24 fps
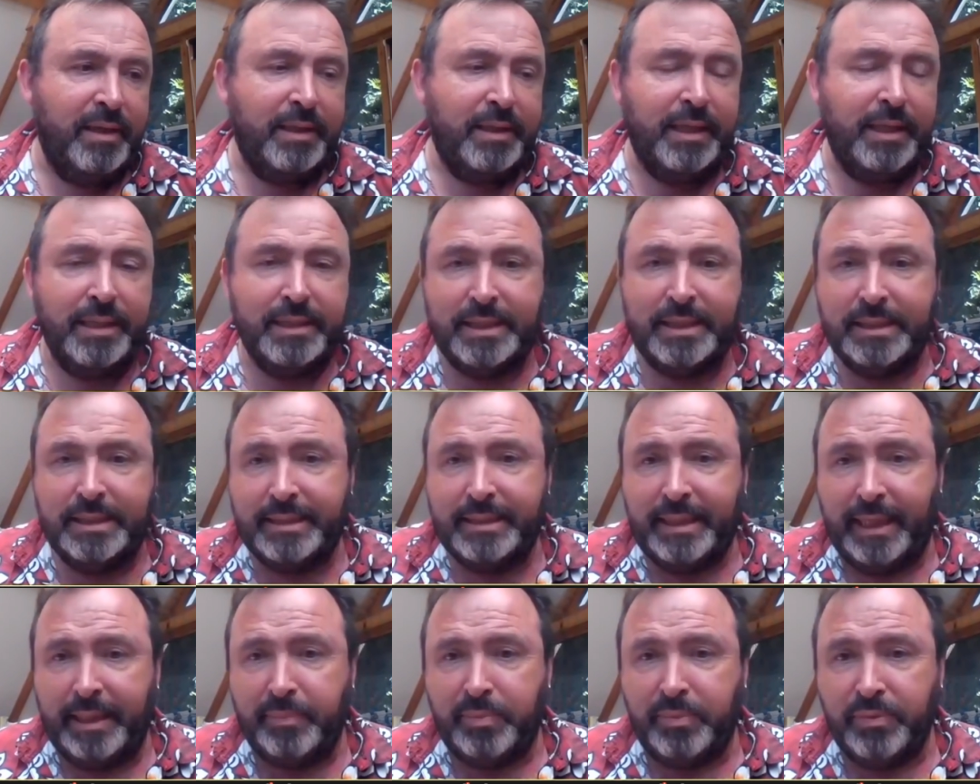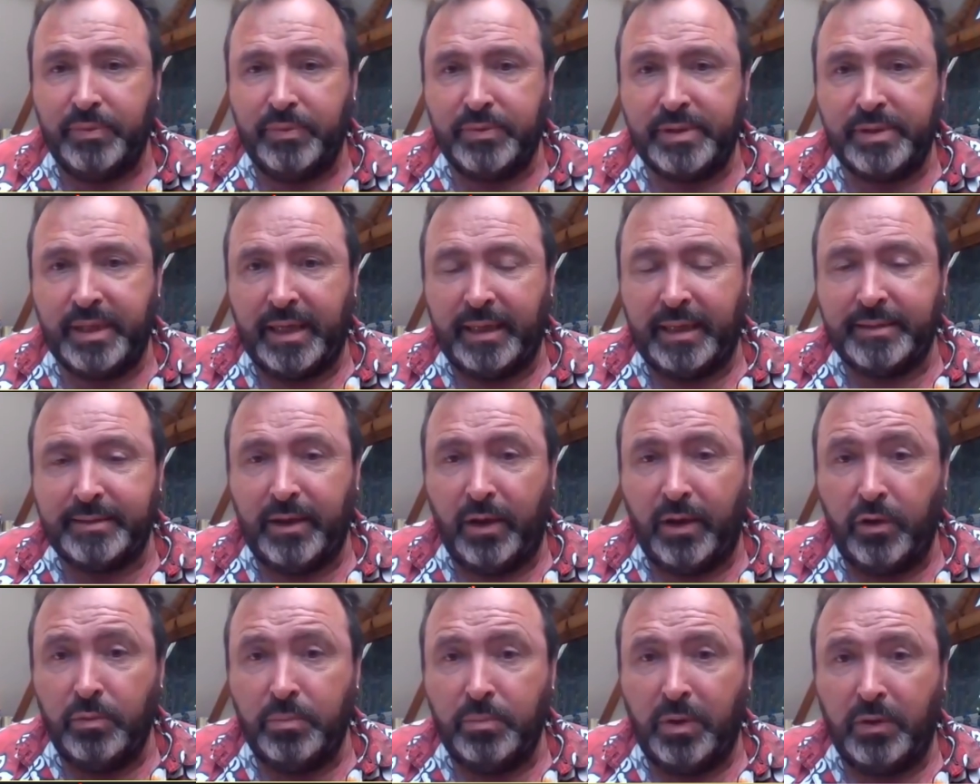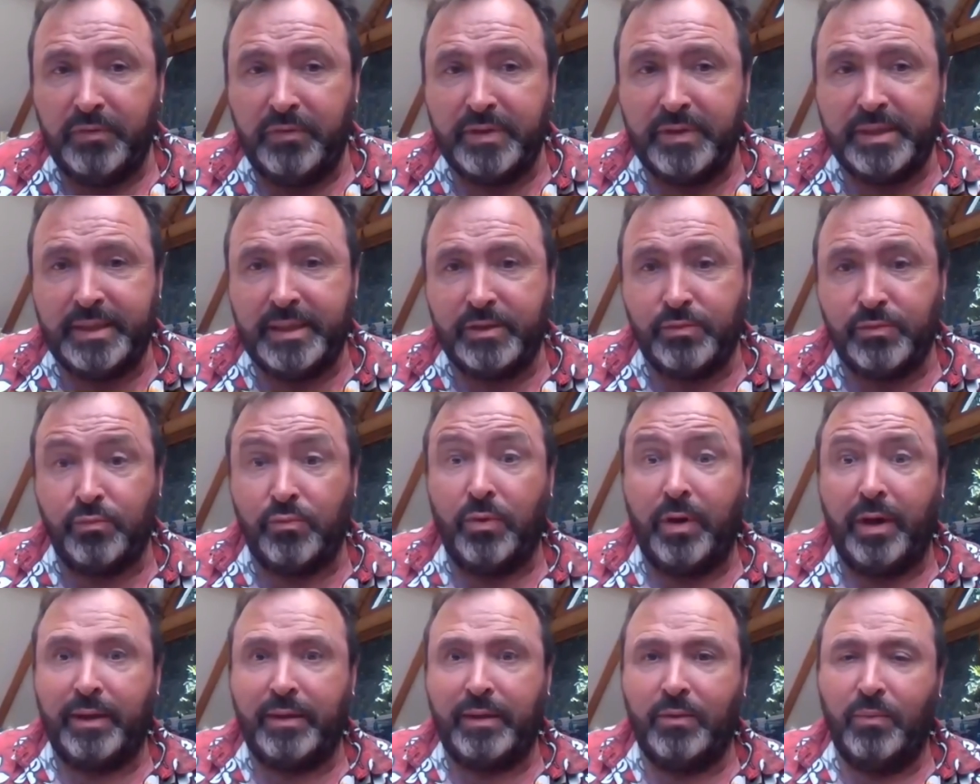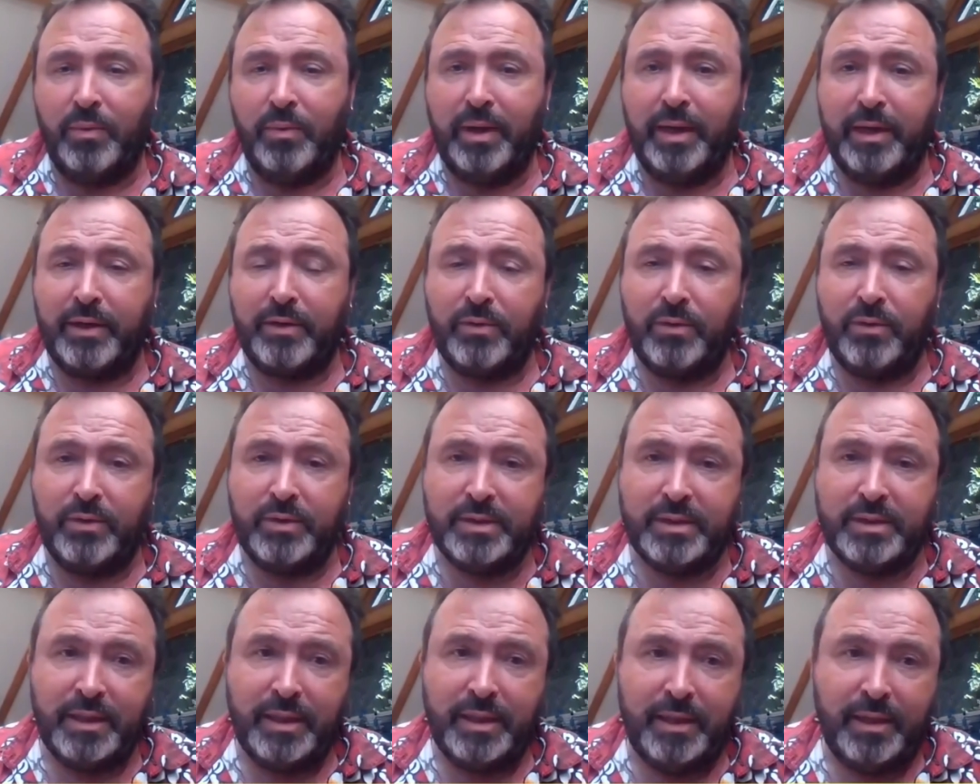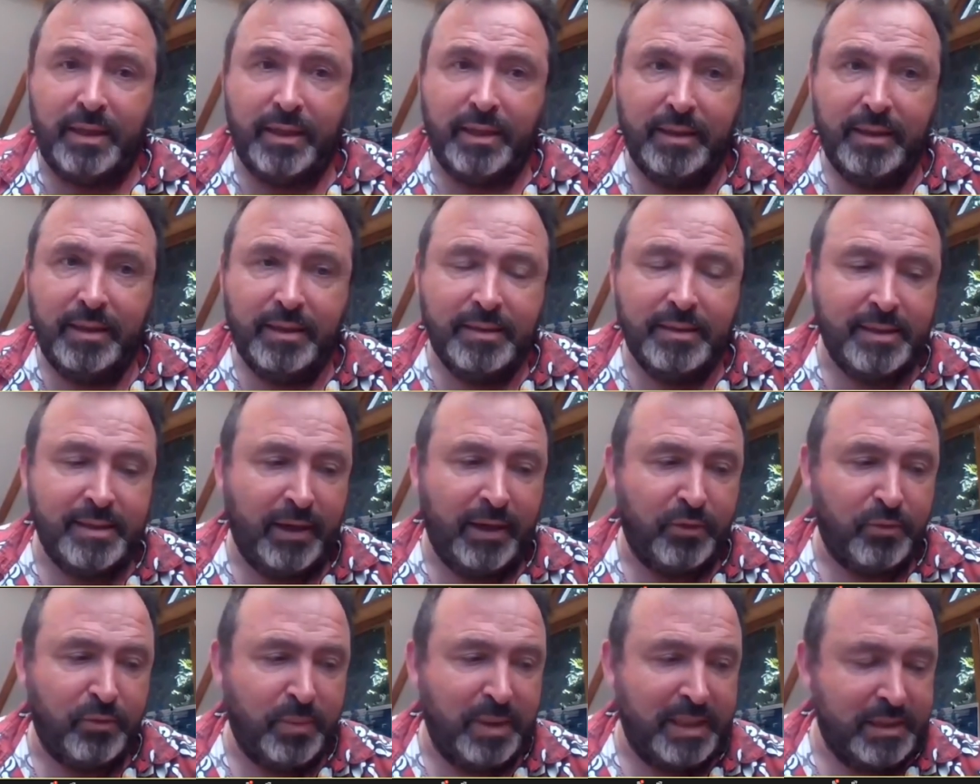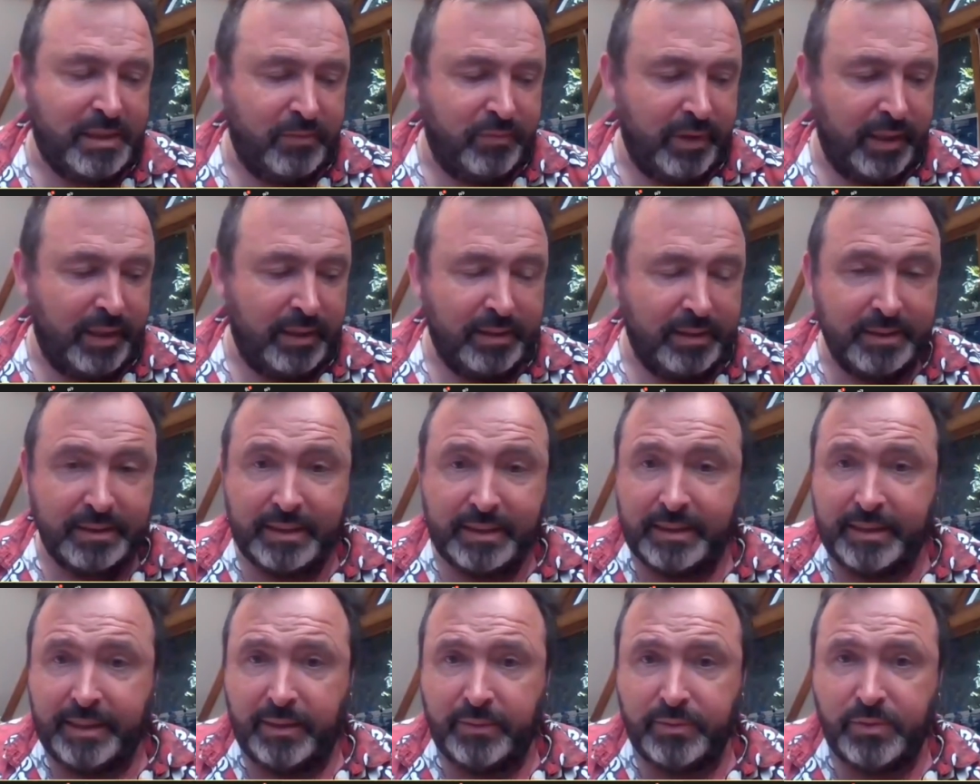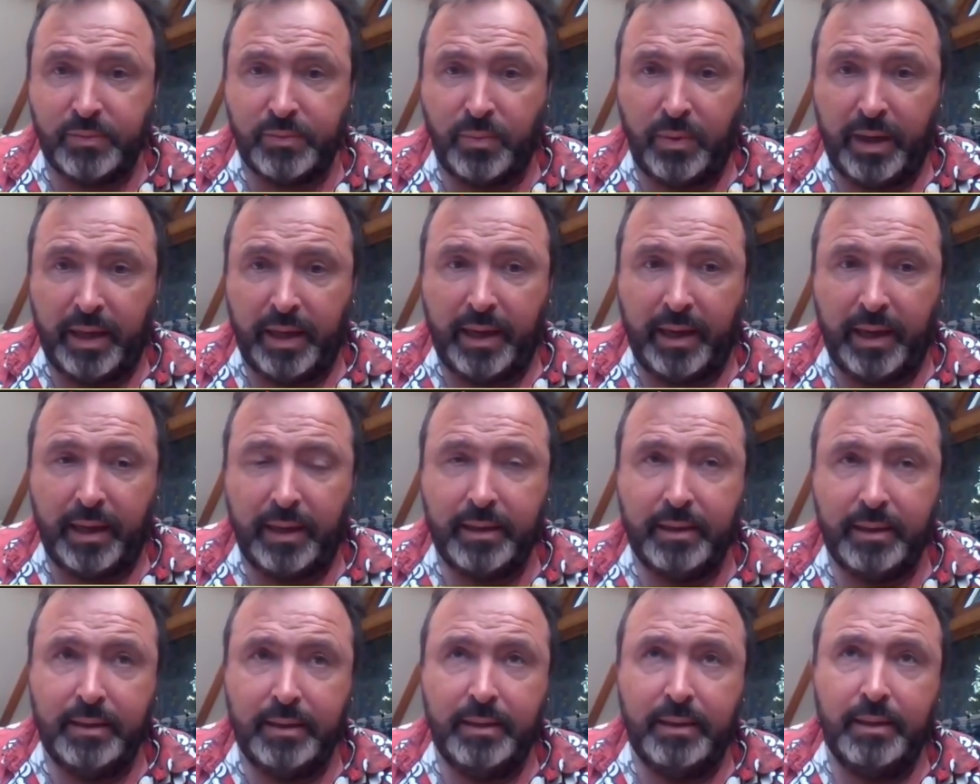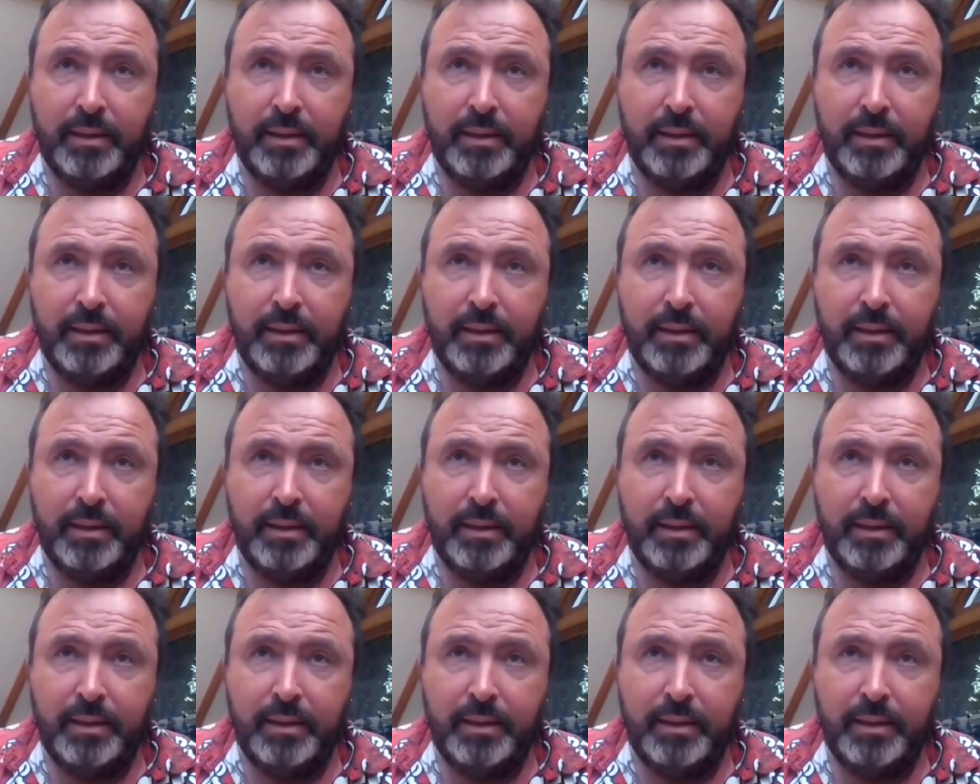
kitchen tables and home offices right the way across the southwest of England and elsewhere.